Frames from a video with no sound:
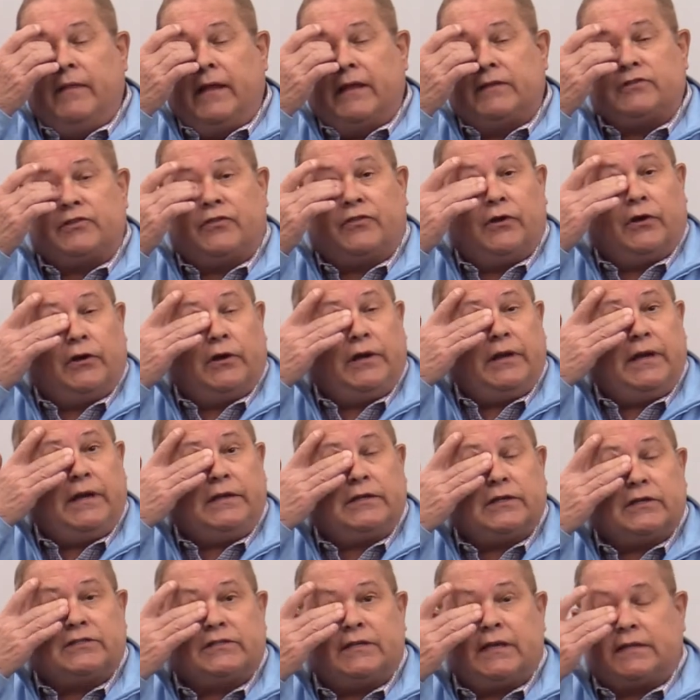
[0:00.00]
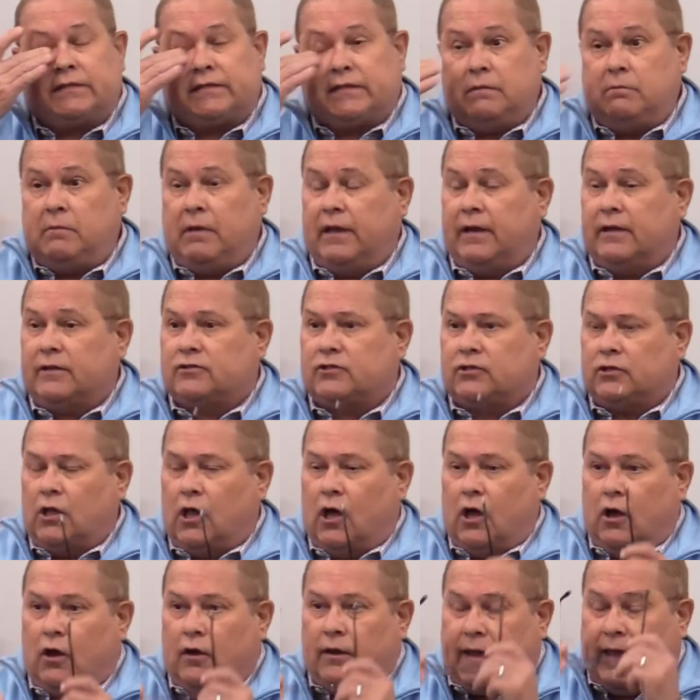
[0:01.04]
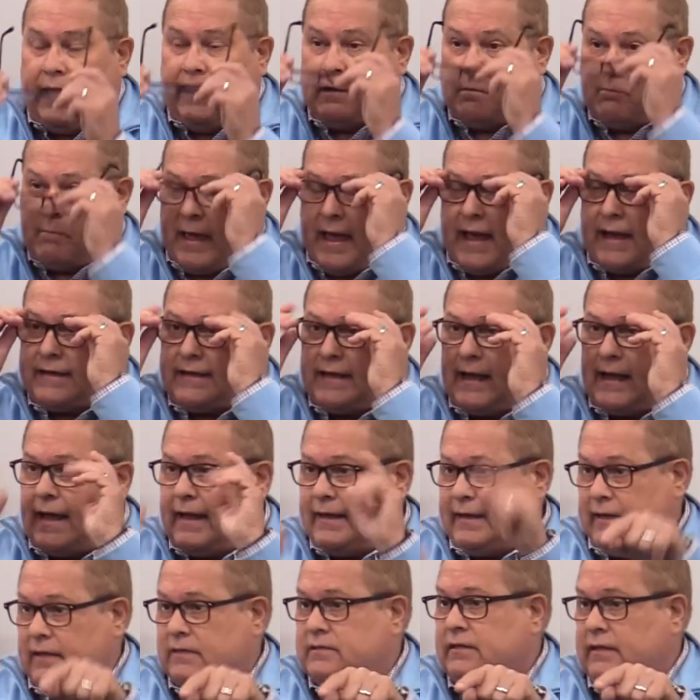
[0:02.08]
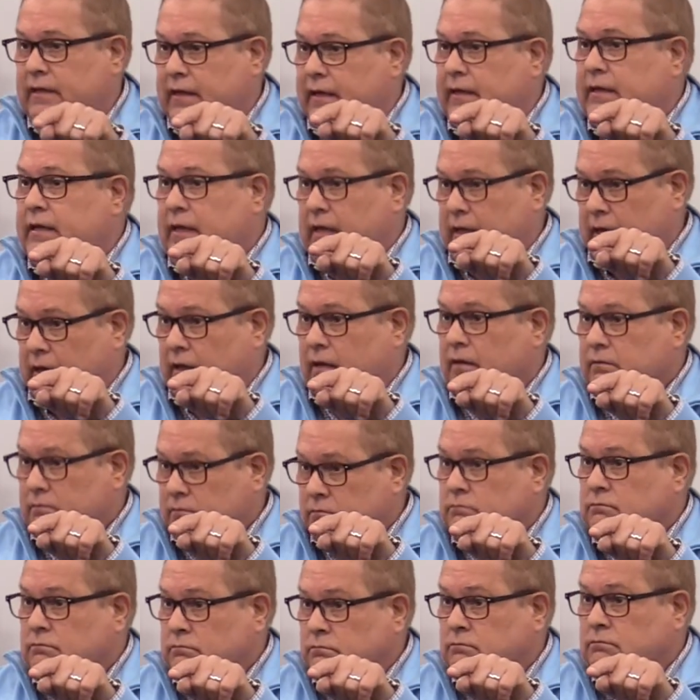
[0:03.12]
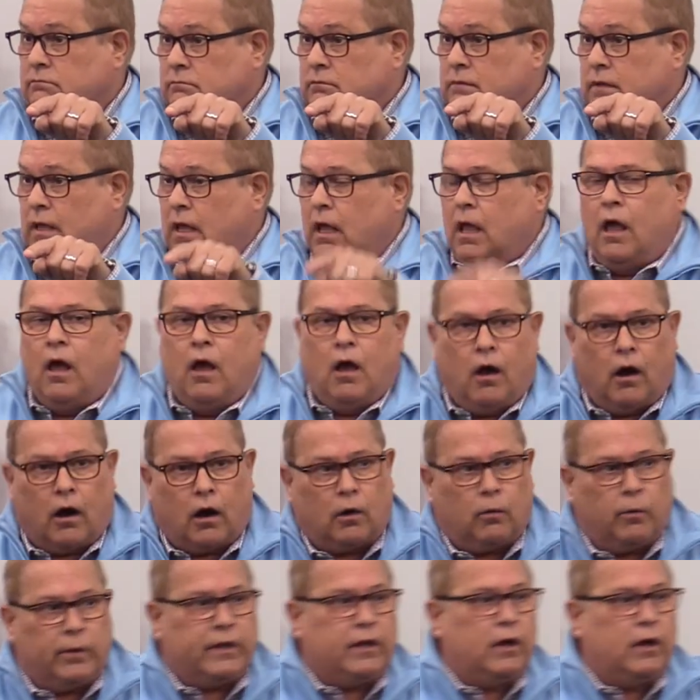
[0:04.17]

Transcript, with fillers: that's 30 to 60 minutes long and the bad guy gets it in the end. Or we